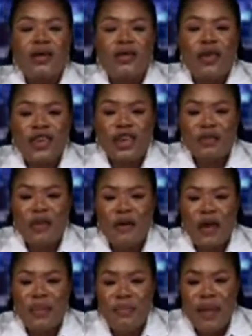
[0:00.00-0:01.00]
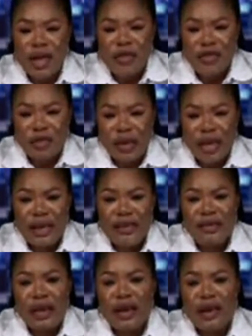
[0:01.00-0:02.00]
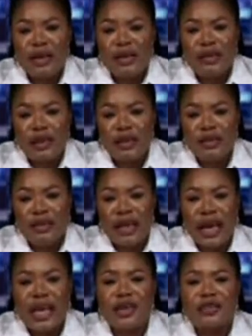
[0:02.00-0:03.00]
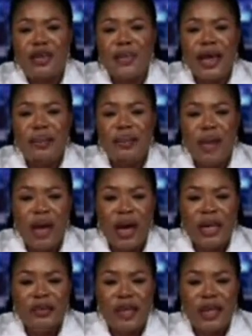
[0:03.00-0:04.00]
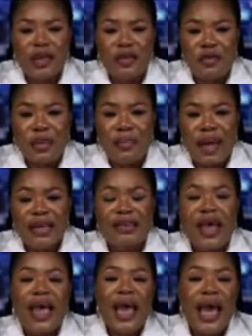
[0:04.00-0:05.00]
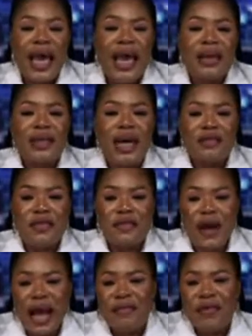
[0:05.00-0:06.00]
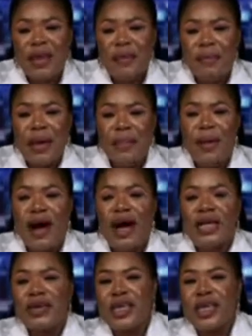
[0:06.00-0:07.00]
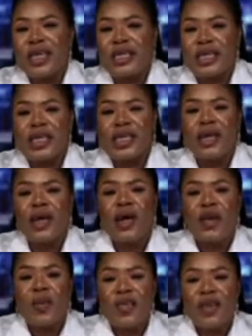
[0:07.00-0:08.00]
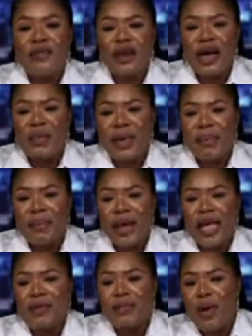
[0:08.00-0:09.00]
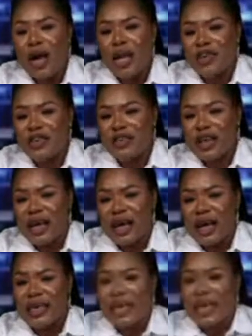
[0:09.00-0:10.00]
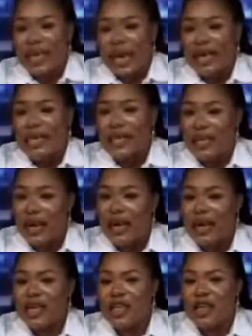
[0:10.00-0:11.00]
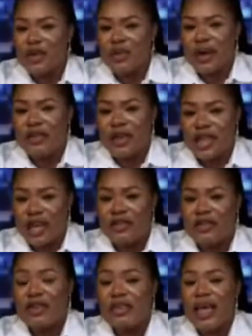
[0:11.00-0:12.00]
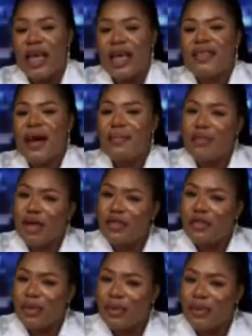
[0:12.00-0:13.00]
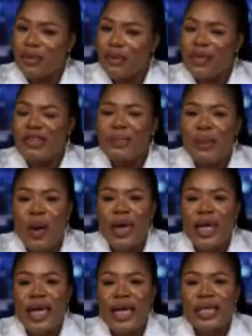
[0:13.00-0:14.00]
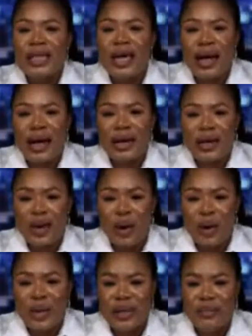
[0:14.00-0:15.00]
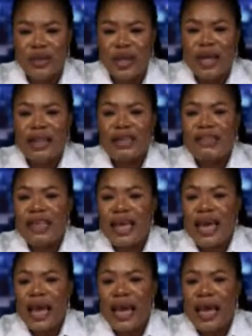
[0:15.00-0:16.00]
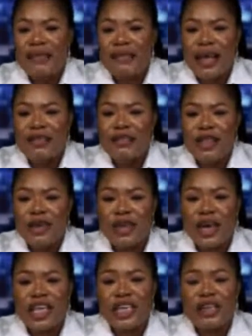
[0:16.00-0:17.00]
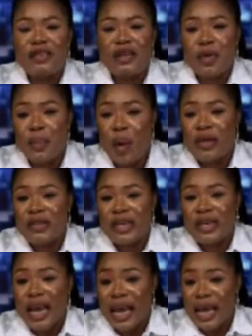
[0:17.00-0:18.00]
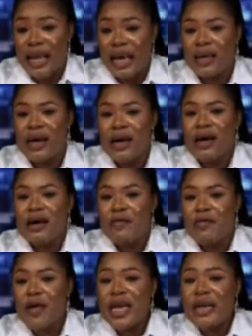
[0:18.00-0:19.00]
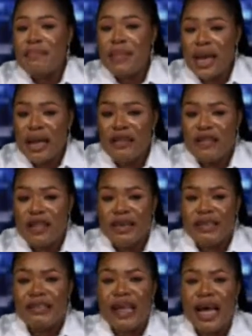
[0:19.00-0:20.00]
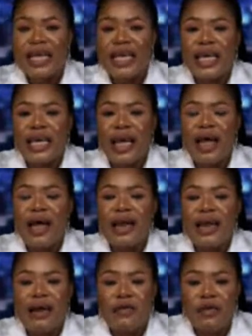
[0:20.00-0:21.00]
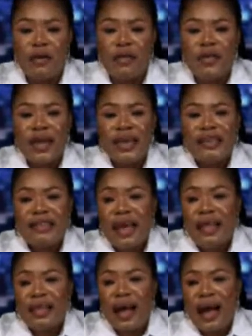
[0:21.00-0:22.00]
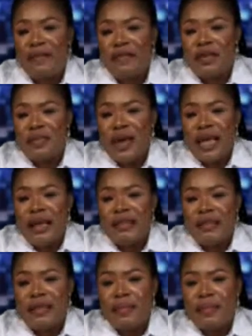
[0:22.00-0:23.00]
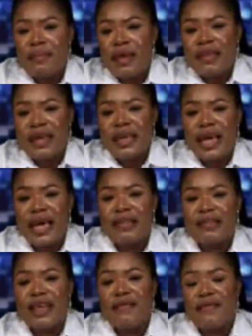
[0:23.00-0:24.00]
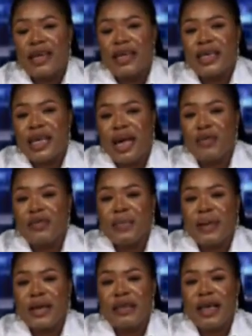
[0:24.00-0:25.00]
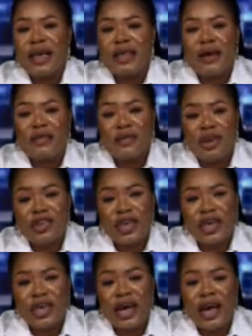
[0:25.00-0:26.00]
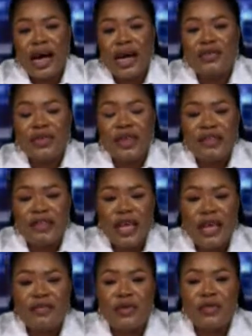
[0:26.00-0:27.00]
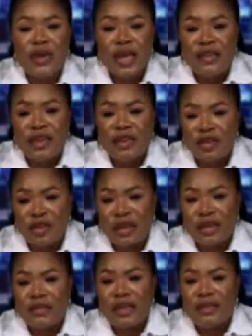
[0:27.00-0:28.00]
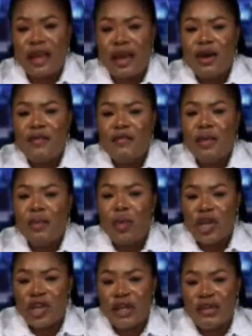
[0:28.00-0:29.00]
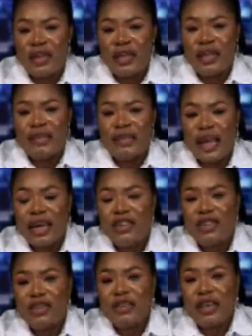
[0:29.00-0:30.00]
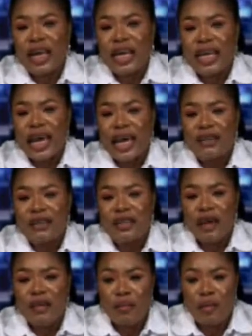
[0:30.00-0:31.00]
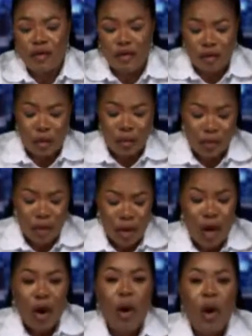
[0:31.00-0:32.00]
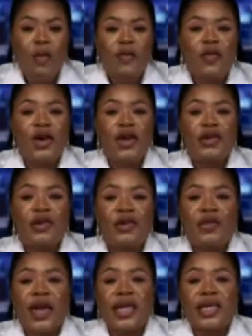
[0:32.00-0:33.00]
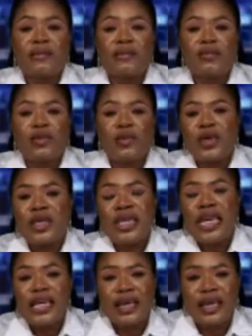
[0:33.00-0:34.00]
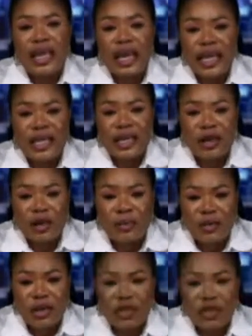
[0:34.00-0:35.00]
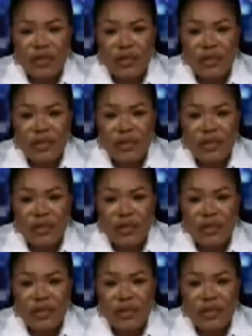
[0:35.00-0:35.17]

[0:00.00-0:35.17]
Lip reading: Russia's foreign ministry said on Tuesday the remaining points of an agreement aimed at reviving a big power nuclear deal with Iran were being polished, and again denied US suggestions that Moscow was blocking an accord. The TASS news agency reported earlier Foreign Minister Sergei Lavrov said after meeting his Iranian counterpart that Russia had received written assurances from Washington that sanctions against Moscow over Ukraine would neither hinder cooperation.